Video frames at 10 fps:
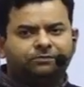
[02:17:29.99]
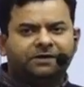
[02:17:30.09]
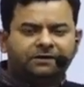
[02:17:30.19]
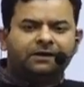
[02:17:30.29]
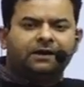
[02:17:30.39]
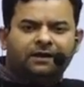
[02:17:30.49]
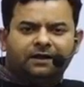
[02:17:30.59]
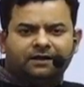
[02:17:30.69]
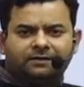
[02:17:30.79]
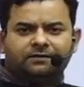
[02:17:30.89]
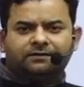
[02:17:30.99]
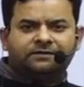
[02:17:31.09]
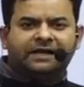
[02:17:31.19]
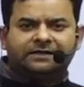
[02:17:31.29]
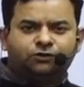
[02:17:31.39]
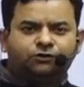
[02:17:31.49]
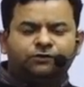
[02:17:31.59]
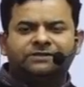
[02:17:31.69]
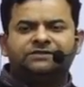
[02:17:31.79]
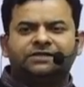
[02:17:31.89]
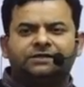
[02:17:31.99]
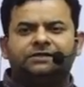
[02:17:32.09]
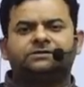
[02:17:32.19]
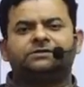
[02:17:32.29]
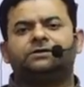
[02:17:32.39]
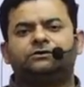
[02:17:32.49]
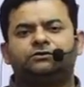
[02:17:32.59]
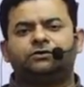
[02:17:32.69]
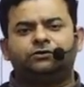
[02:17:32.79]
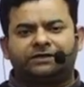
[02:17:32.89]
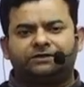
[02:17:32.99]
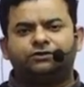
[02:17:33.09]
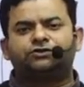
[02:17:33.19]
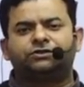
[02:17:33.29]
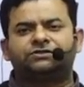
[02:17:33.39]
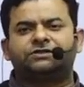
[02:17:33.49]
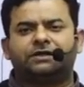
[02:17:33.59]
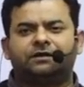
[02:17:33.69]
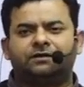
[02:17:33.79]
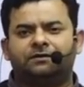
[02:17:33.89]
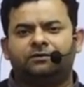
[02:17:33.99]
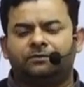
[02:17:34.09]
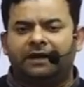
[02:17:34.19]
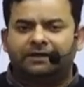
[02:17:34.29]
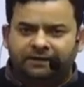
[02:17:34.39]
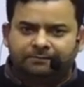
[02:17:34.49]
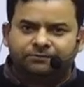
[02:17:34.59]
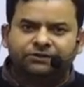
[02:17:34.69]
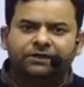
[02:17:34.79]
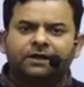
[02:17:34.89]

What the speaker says: But that the United Nations attempt